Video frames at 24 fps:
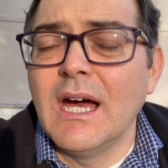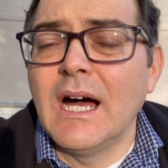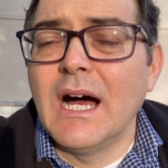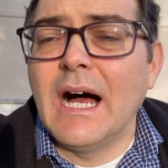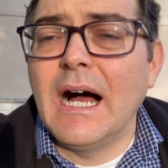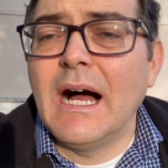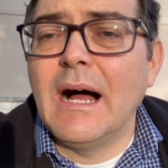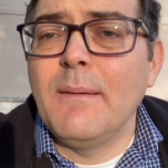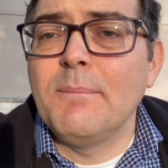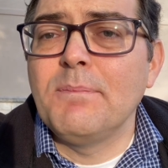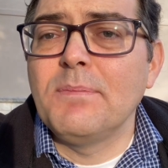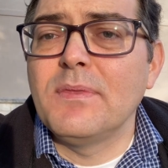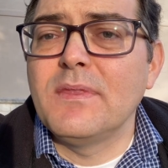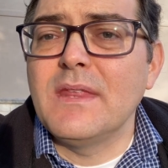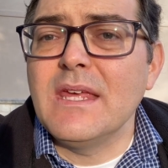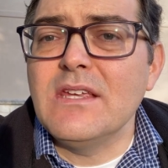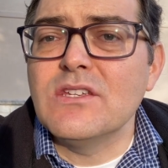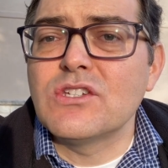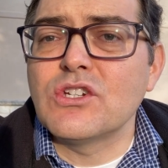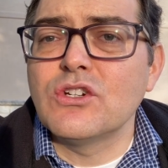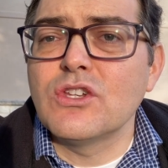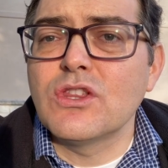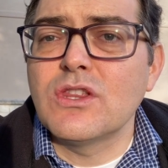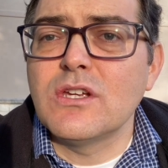Um,
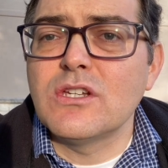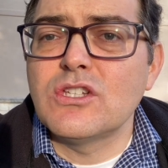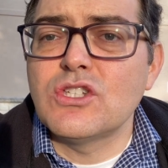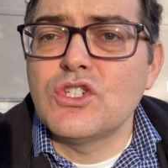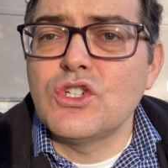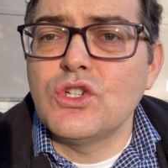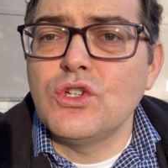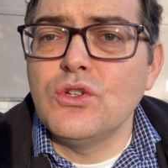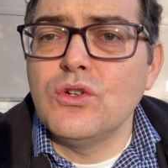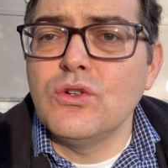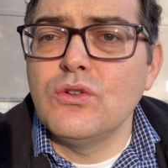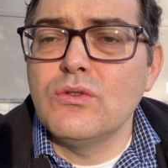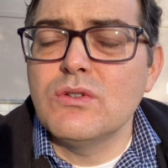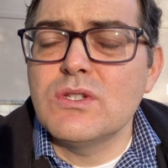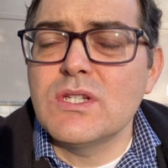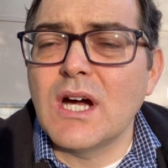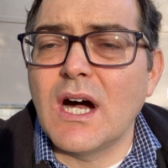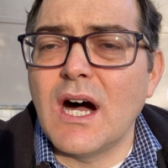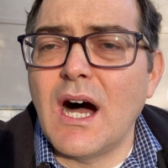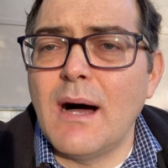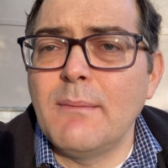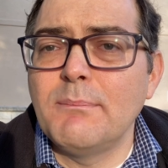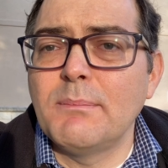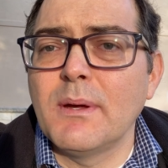these are the two
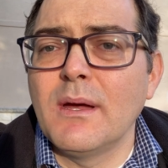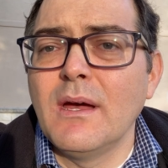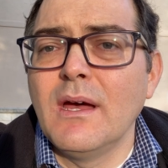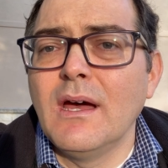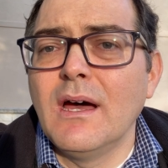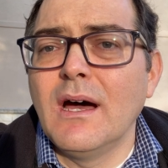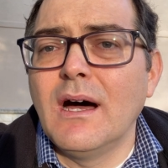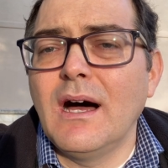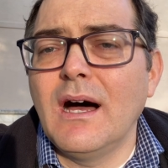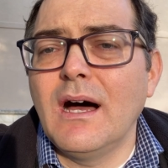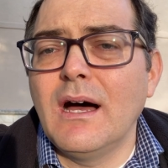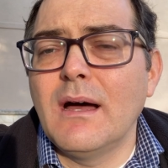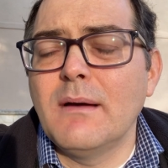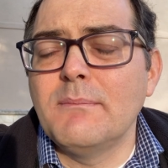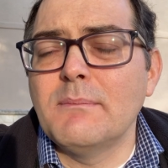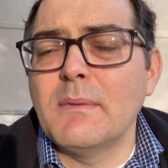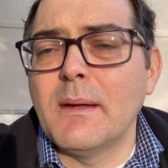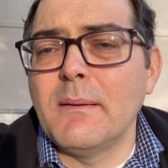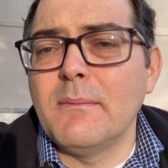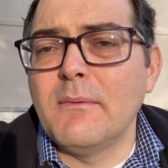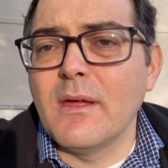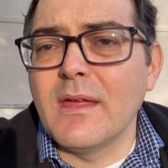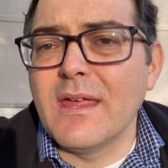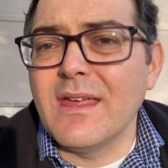top um,
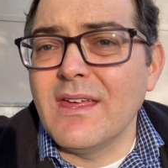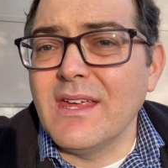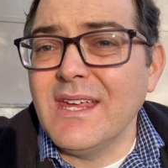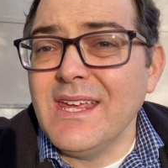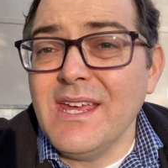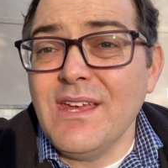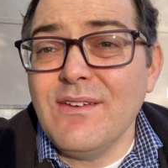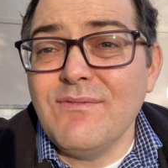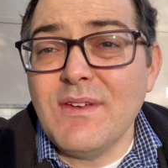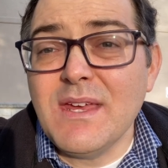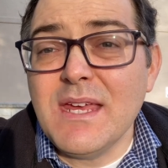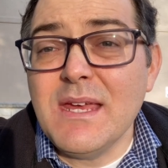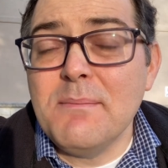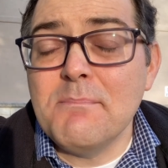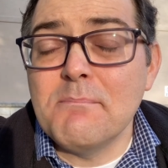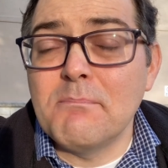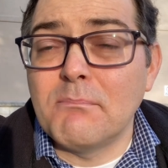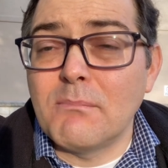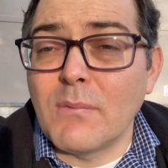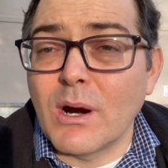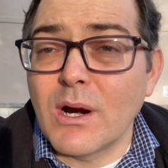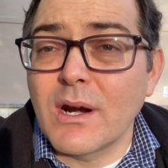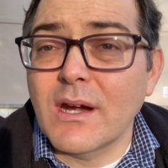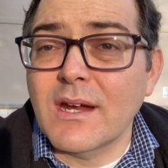EV
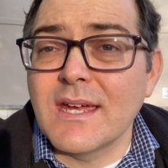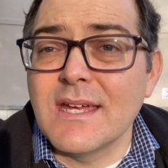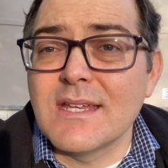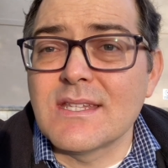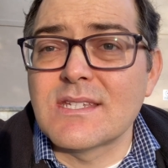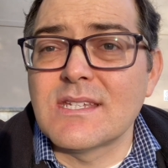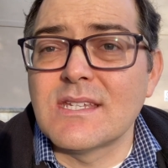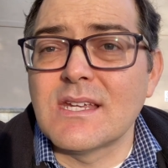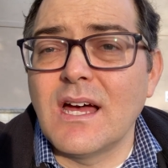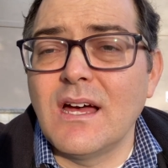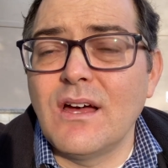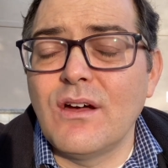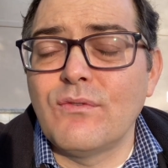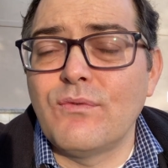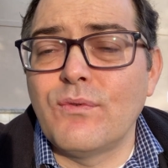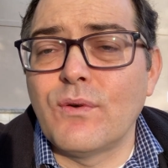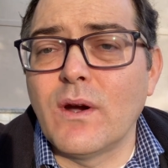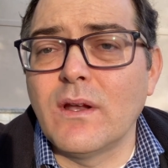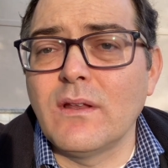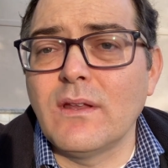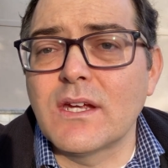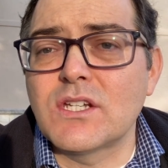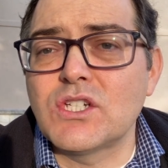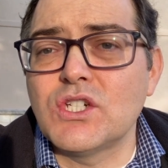markets uh, for
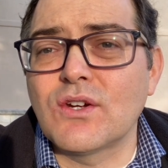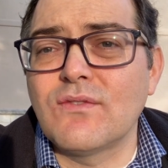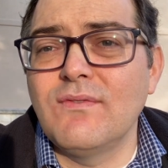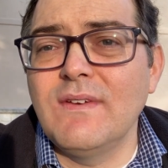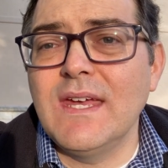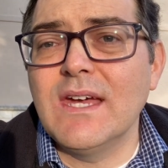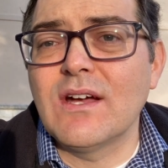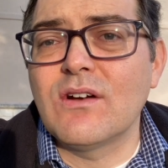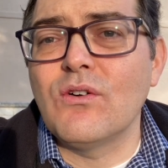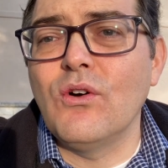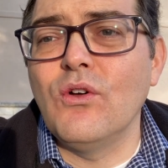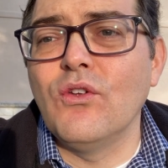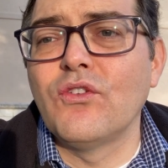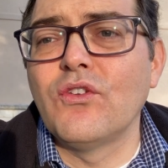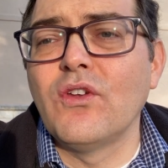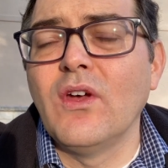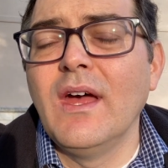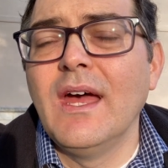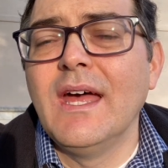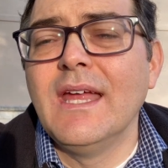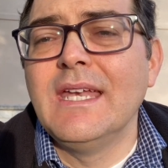electric vehicles.